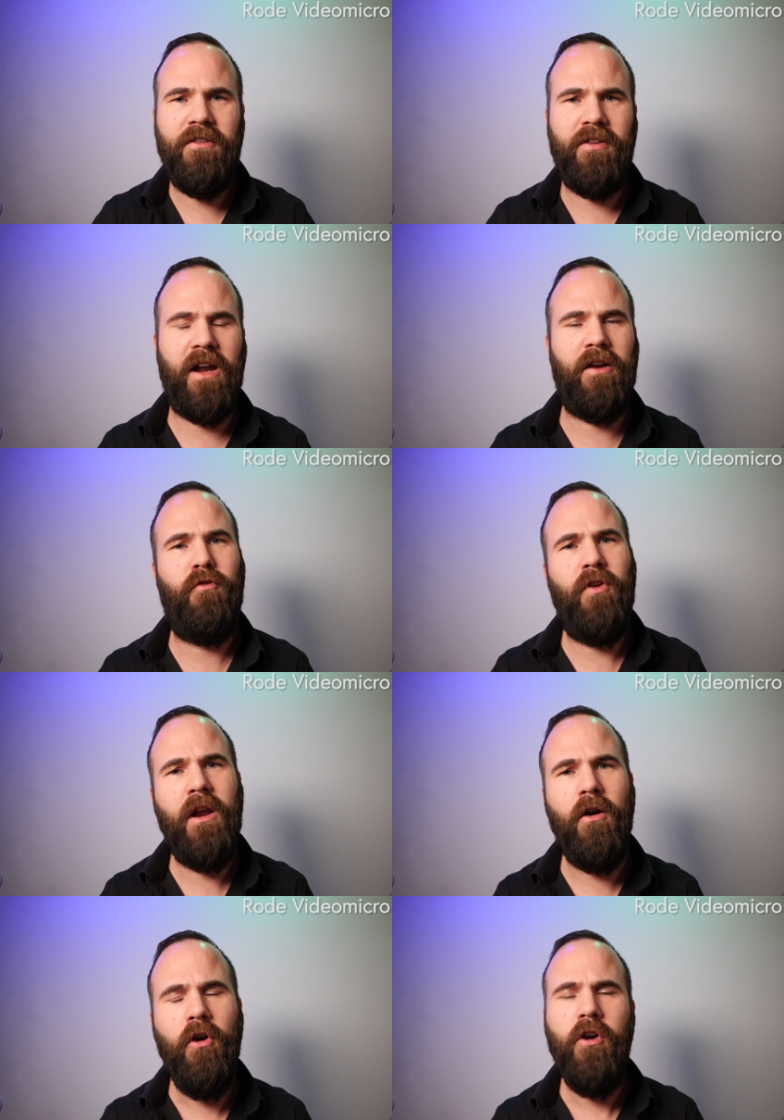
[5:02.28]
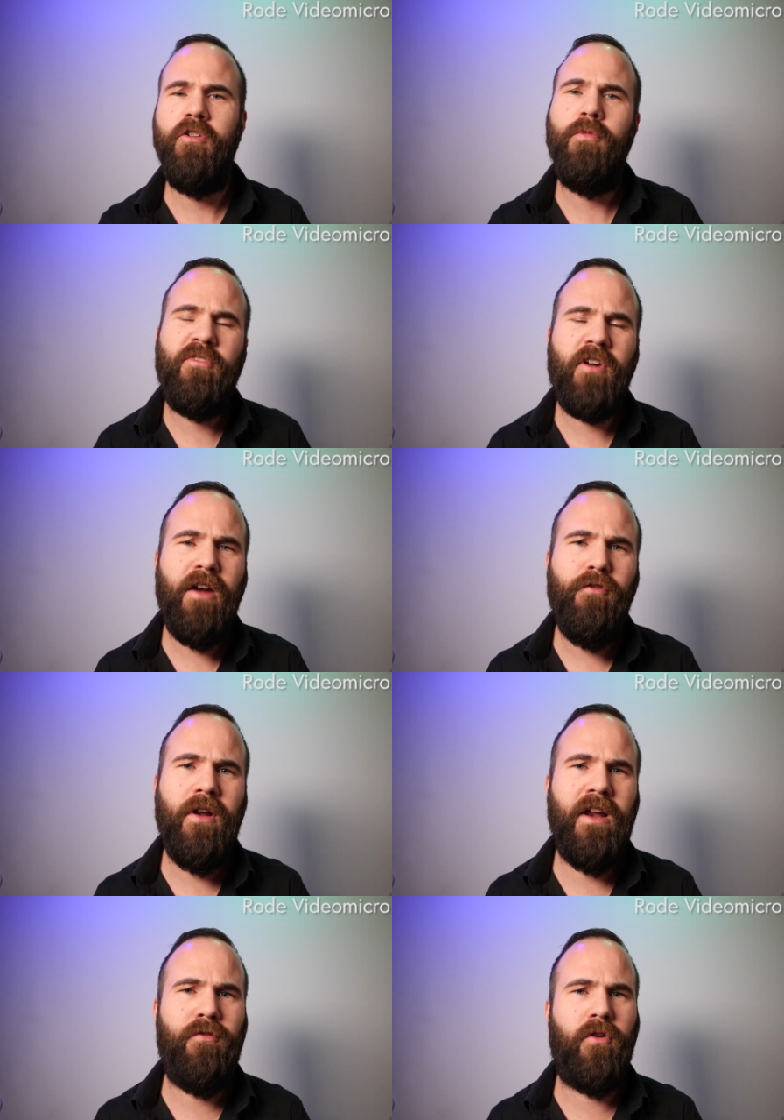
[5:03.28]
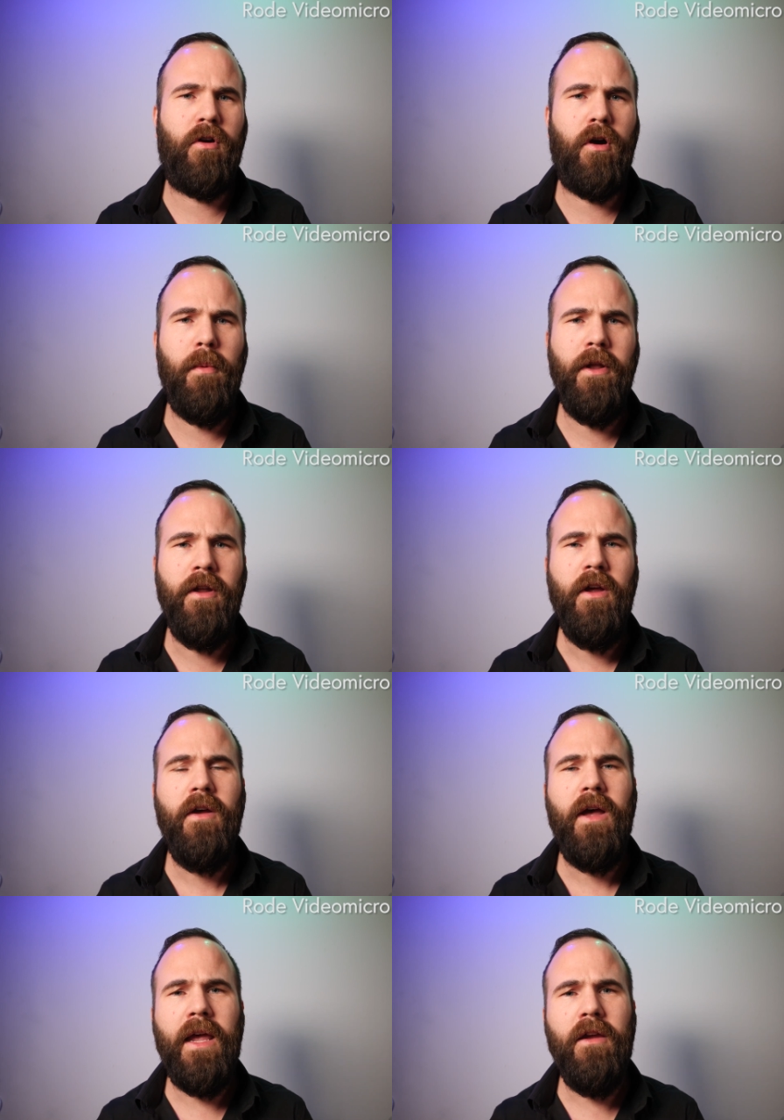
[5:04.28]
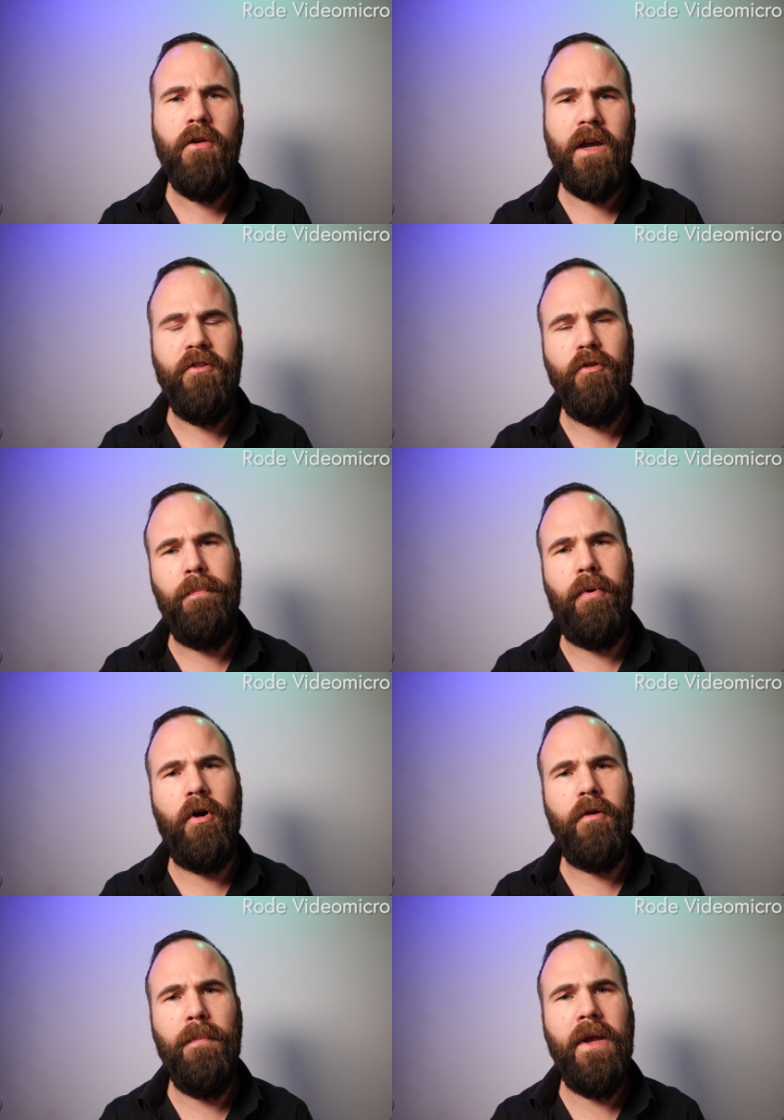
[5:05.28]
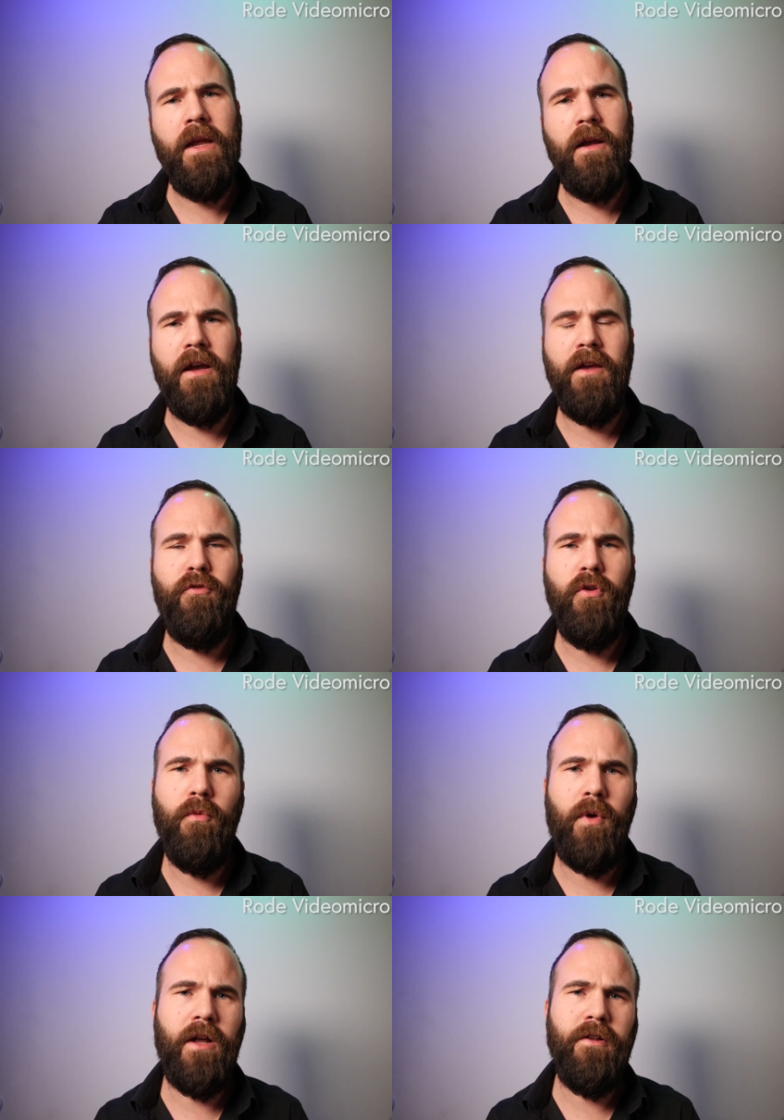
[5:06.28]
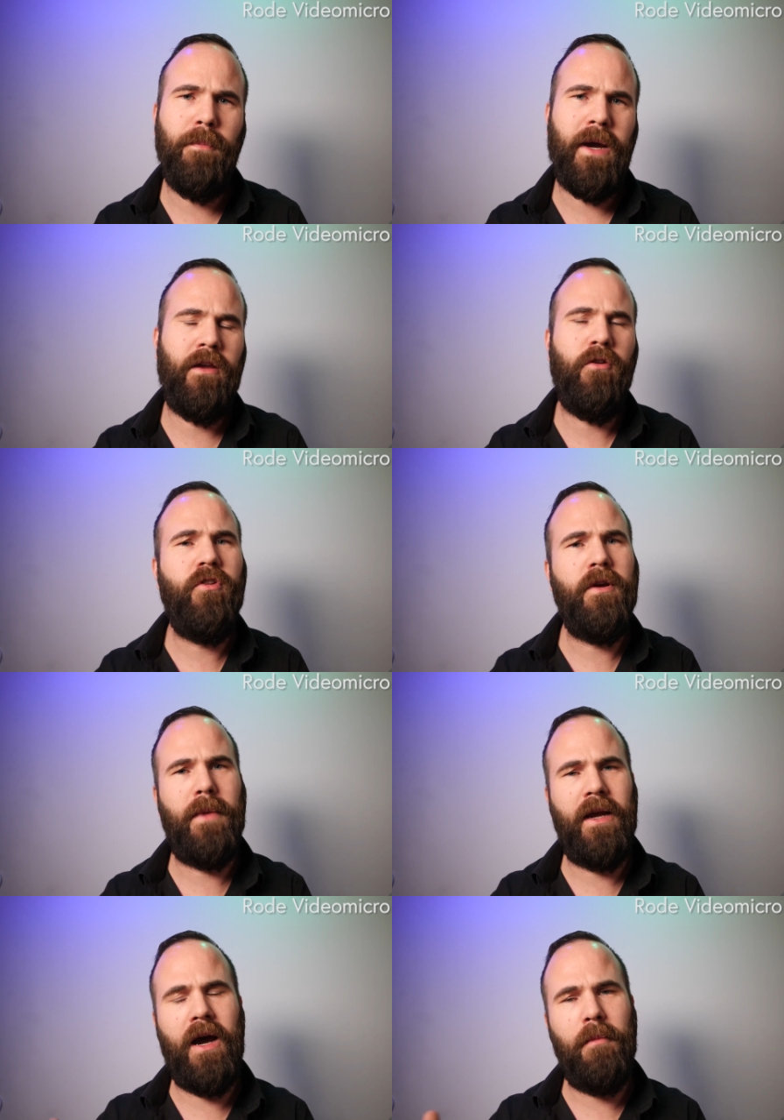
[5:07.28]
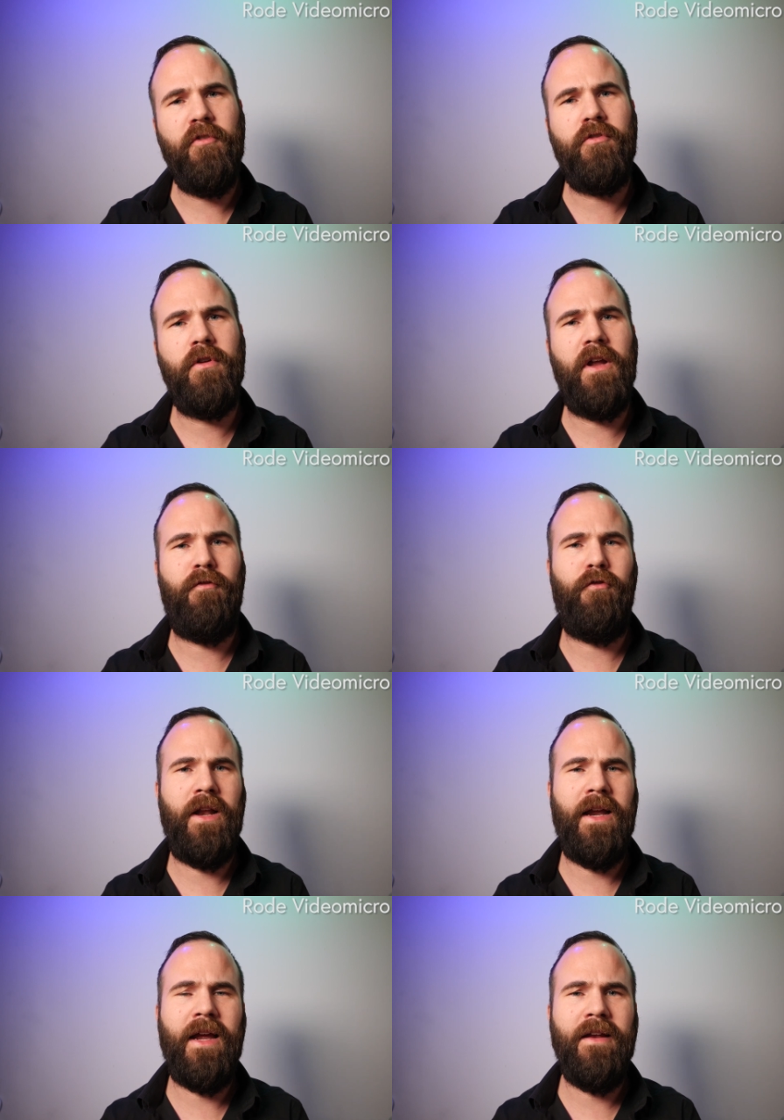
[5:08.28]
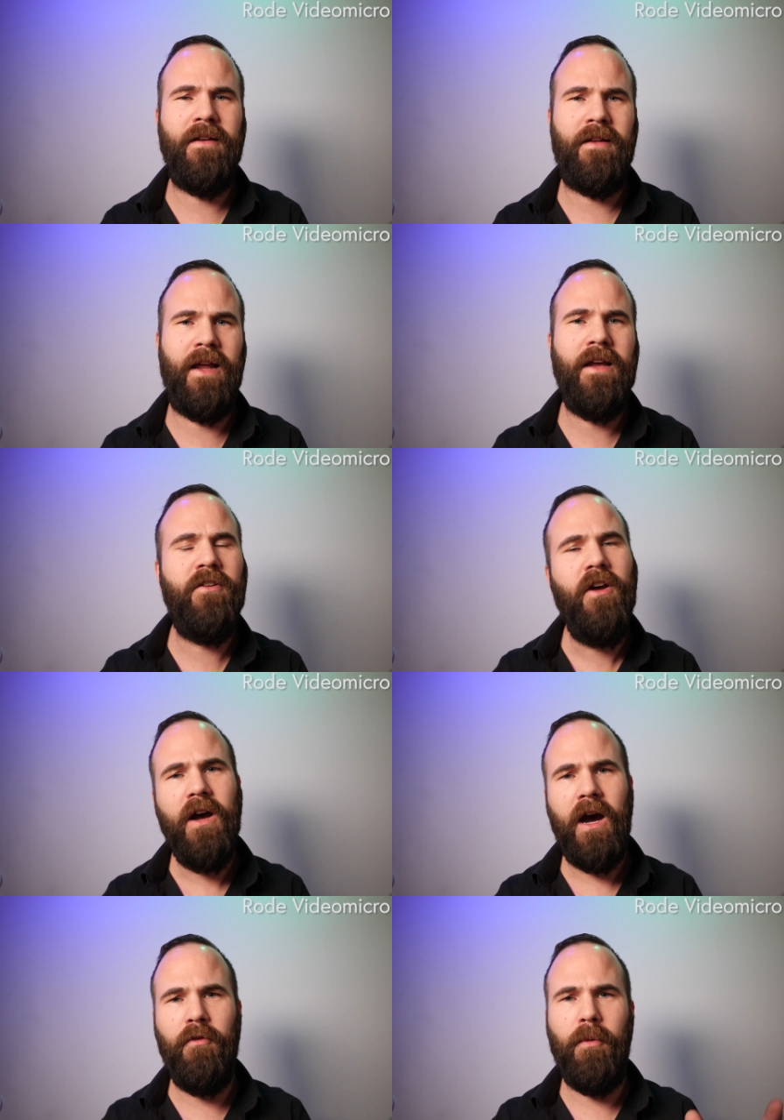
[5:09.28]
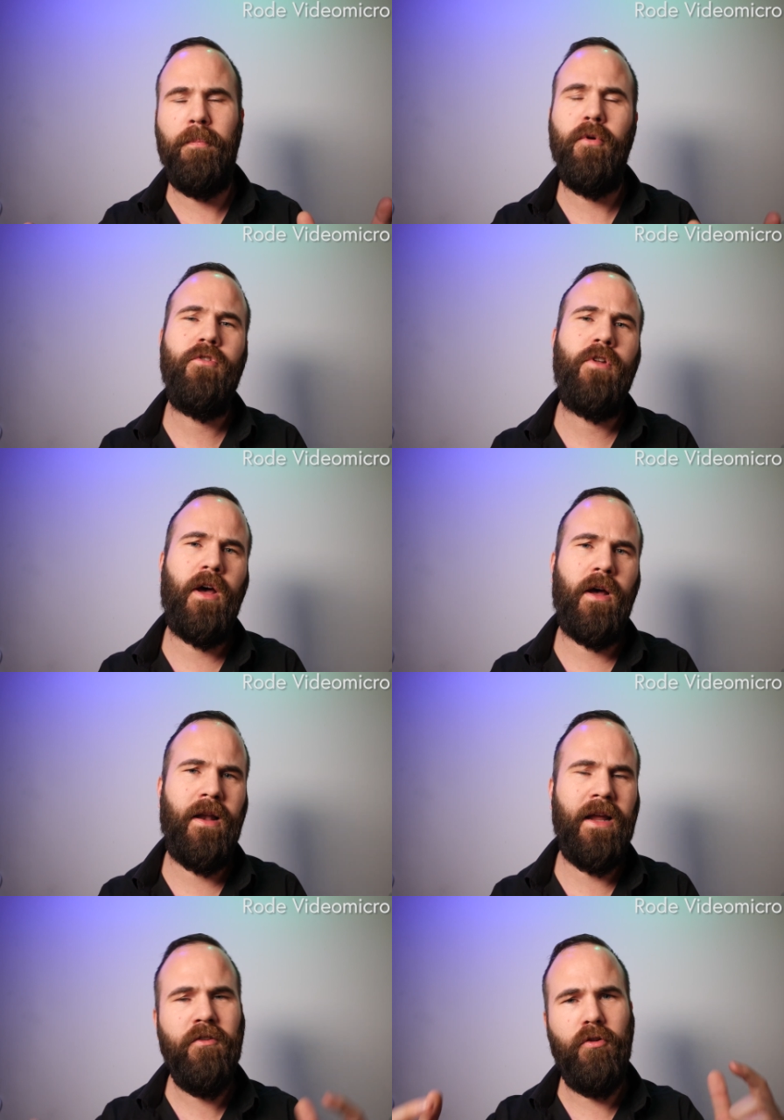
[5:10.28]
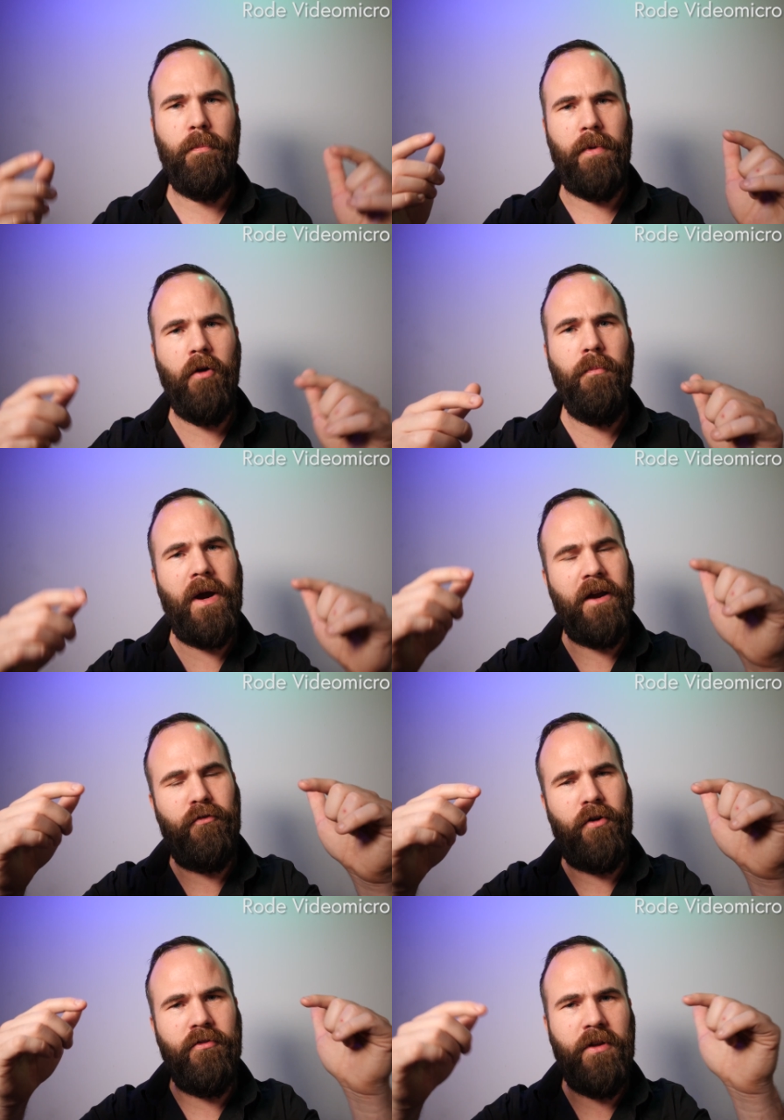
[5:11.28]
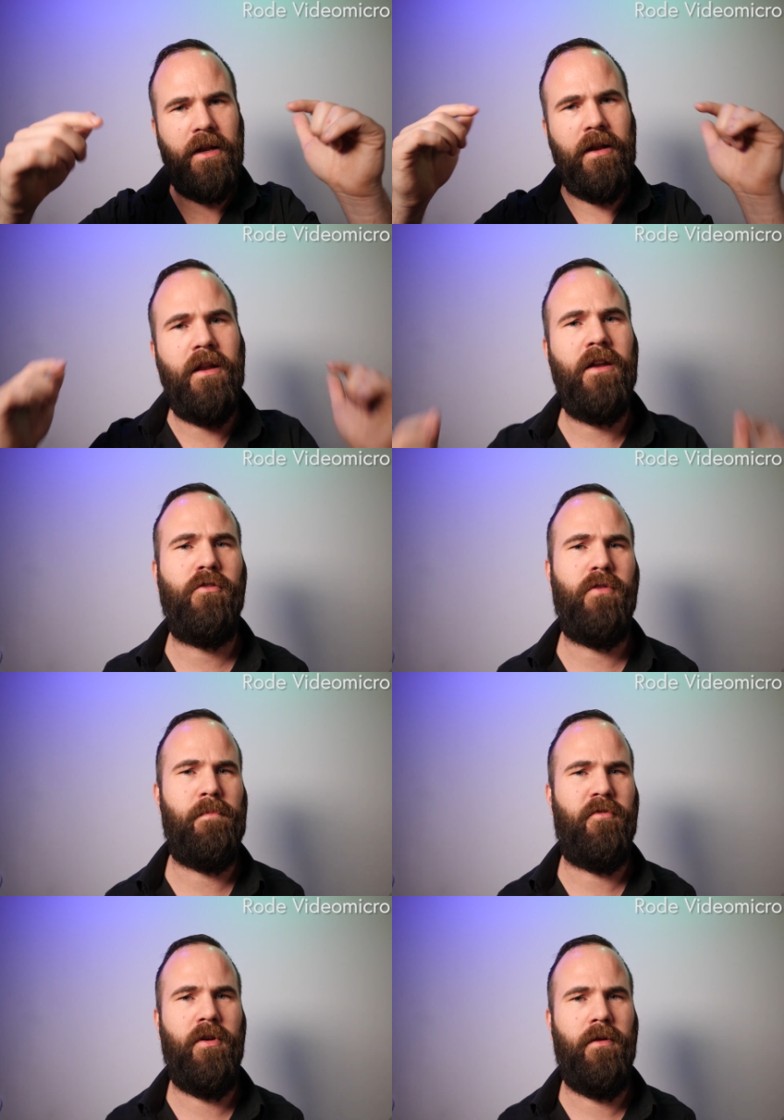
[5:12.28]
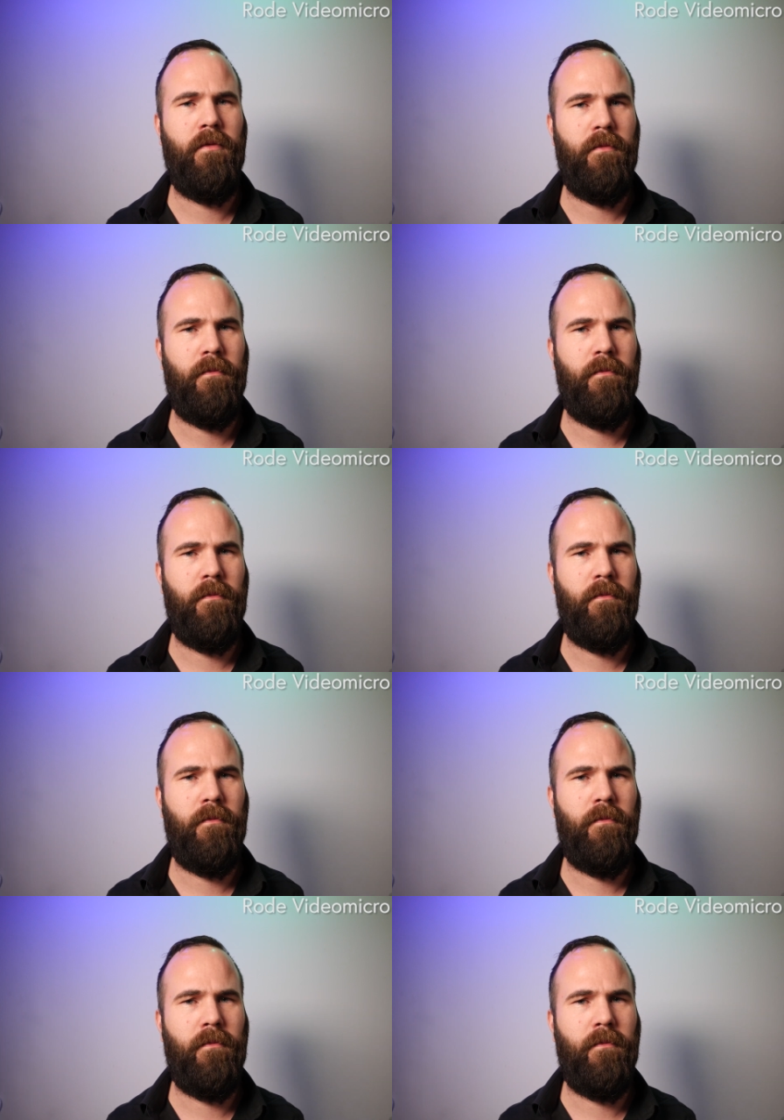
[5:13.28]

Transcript: and share this video, subscribe and leave a comment. And you can support me if you want by using my Amazon affiliated links. I will put uh, links to both microphones in the description.